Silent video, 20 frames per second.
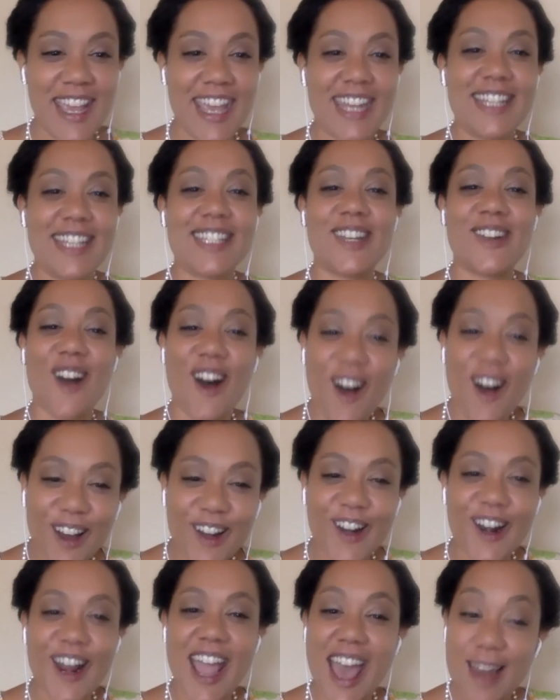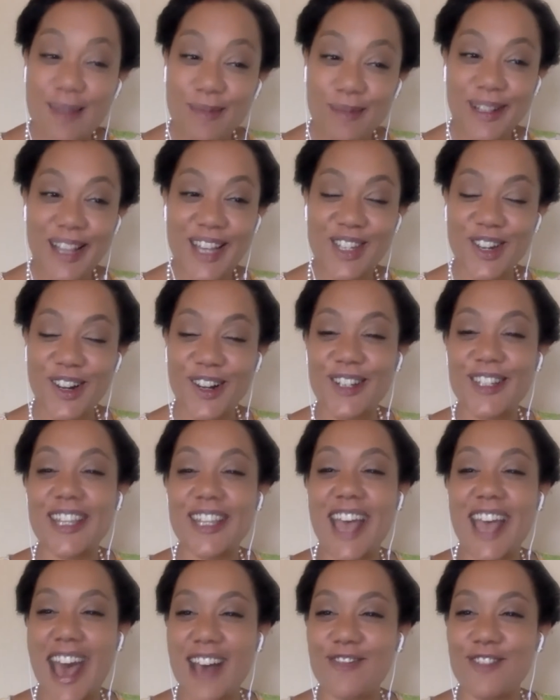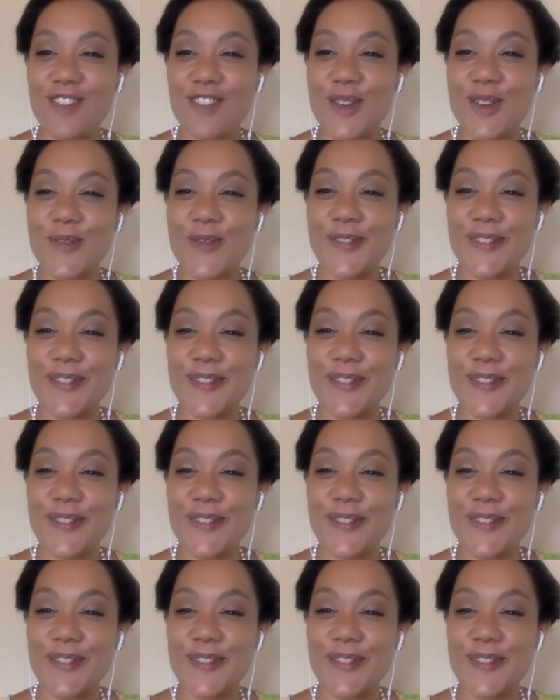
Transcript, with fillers: It is an honor and pleasure to have you.